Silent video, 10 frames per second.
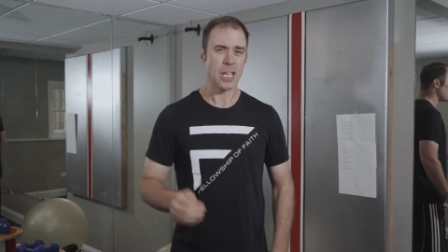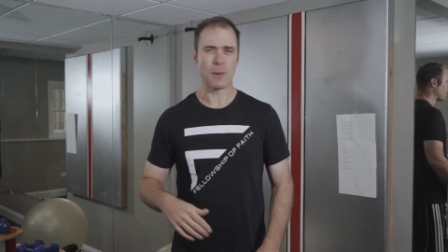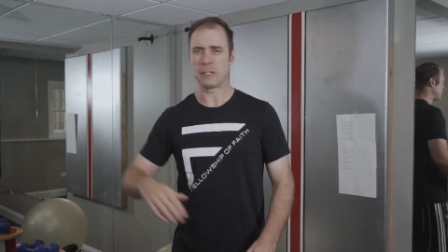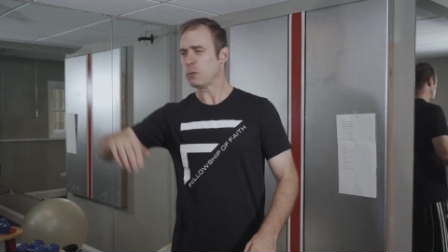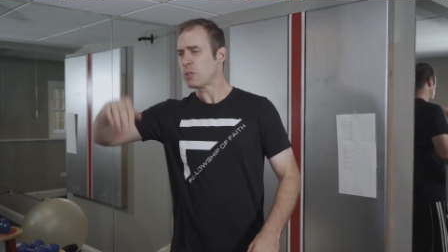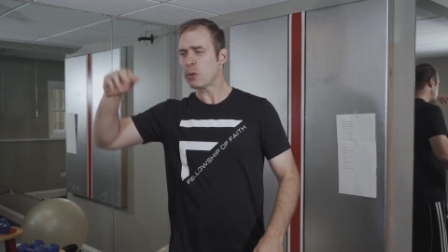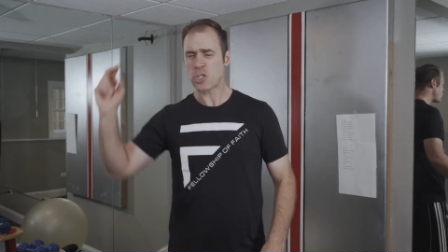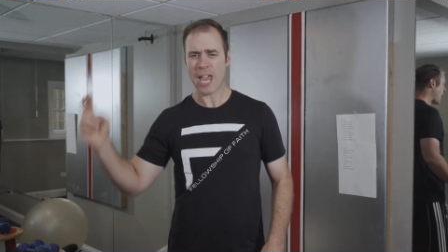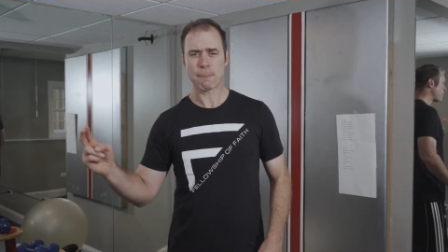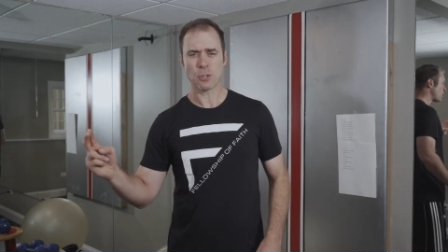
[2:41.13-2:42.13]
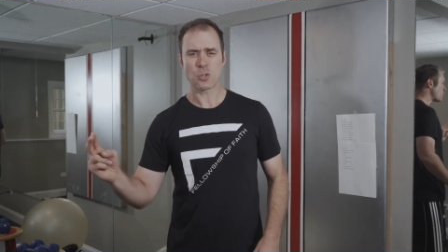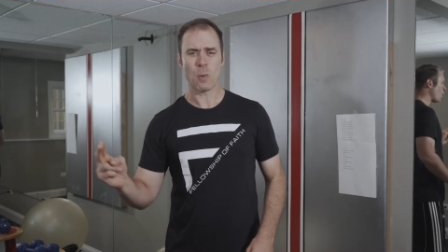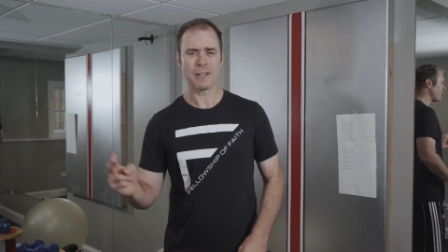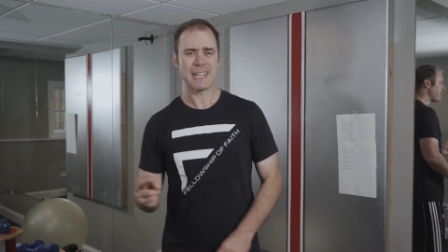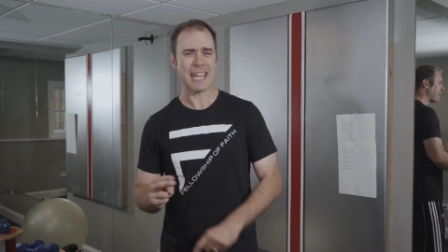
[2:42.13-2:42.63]
You want to do 2 chapters
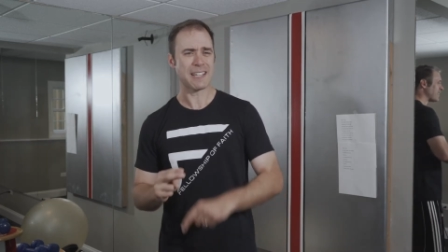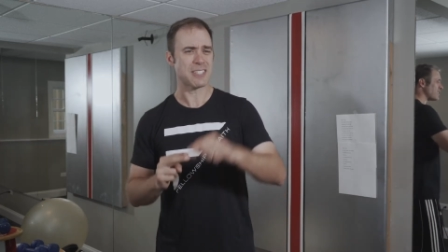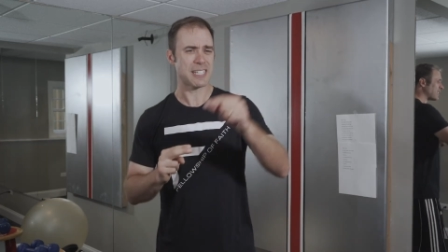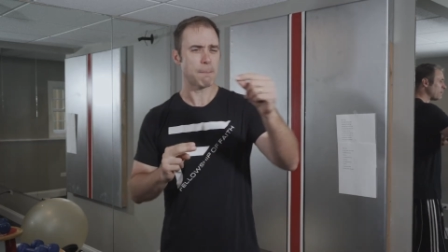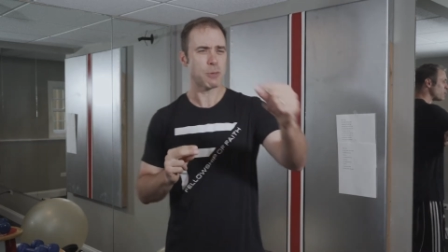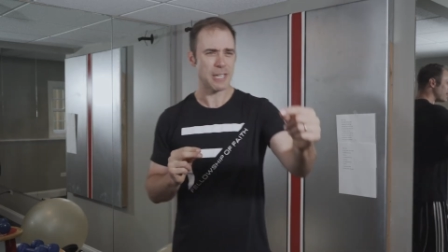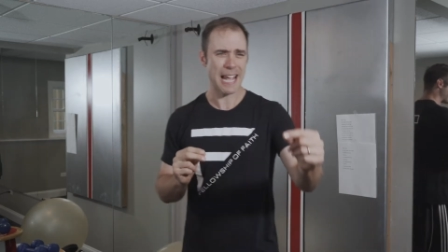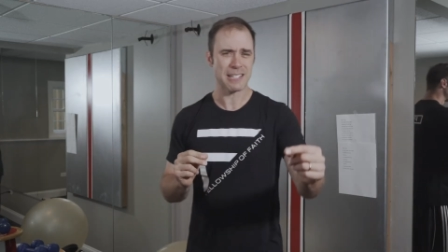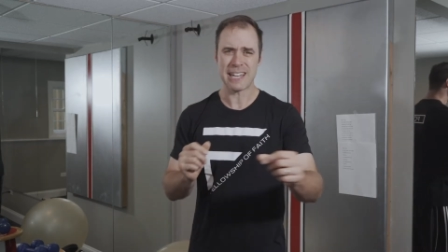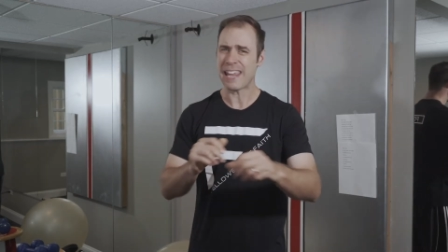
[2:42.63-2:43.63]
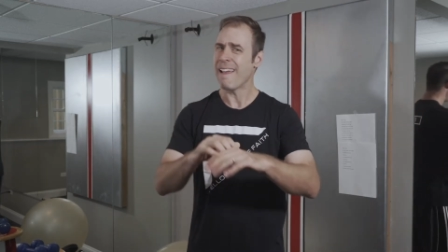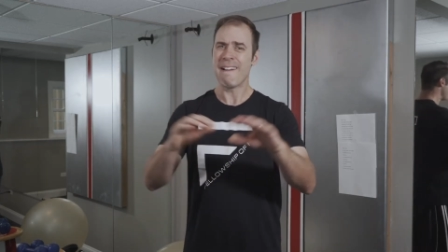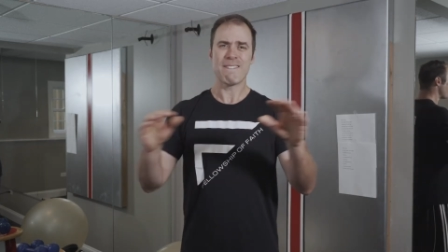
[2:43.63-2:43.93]
one day and skip the next day?